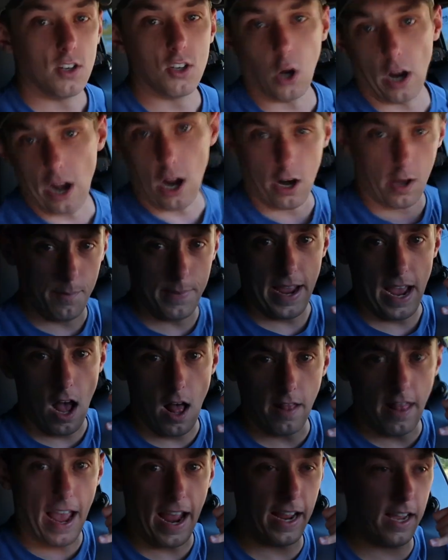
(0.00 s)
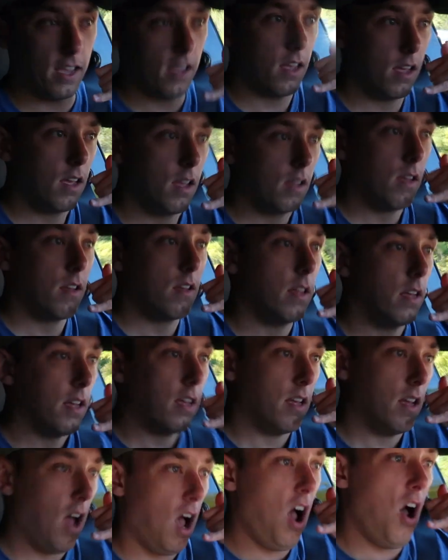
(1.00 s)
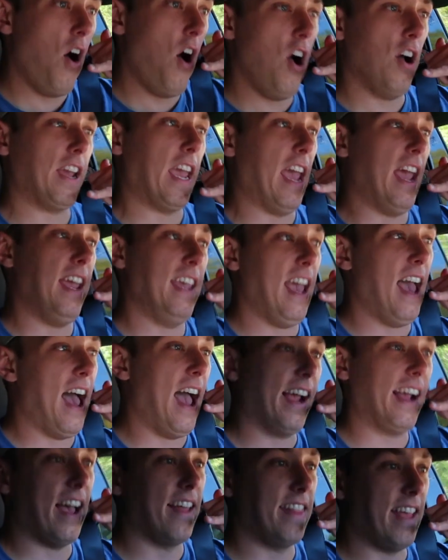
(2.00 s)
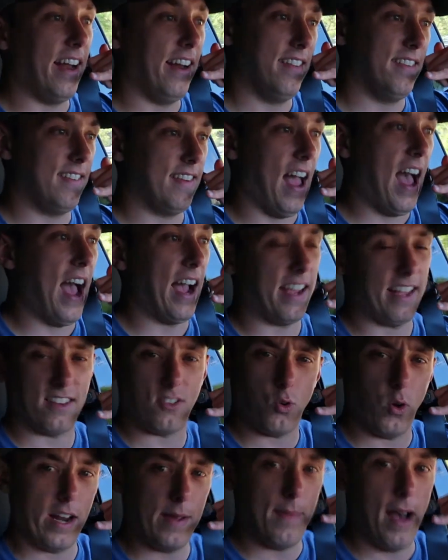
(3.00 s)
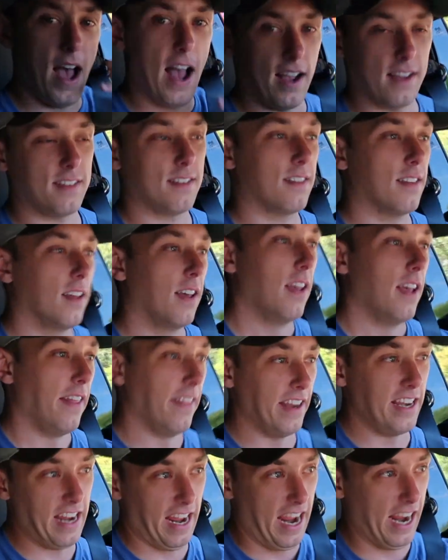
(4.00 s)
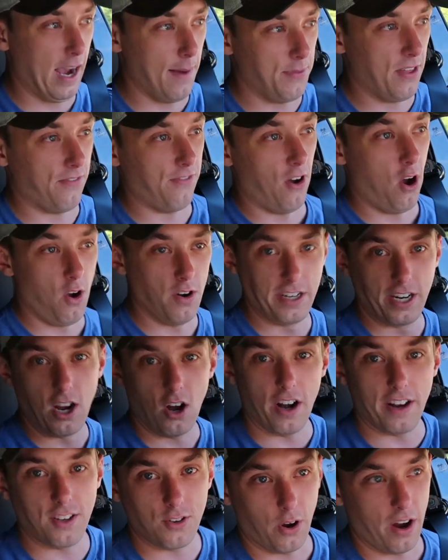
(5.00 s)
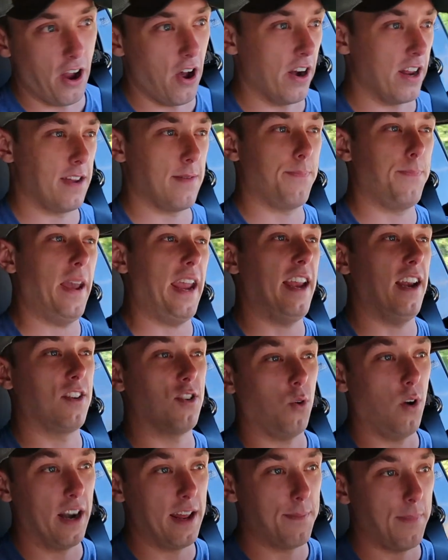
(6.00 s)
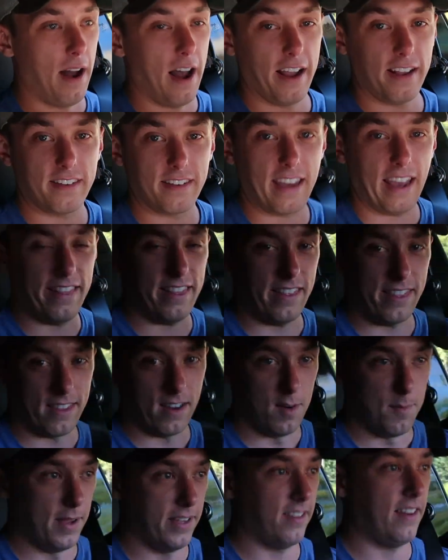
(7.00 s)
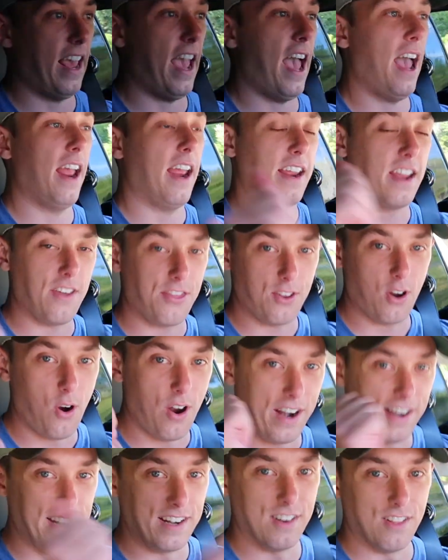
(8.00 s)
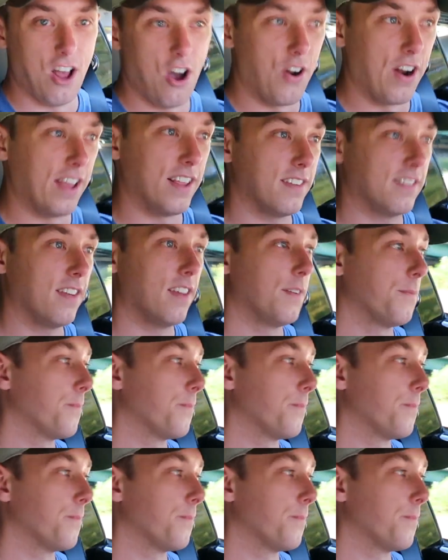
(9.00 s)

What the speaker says: Toyota will be all like, oh, okay, yeah, I got that in stock. It's 20 bucks. Then you hang up the phone, you go to Toyota, you pay your 20 bucks, get the thermostat, and you throw it in your Lotus.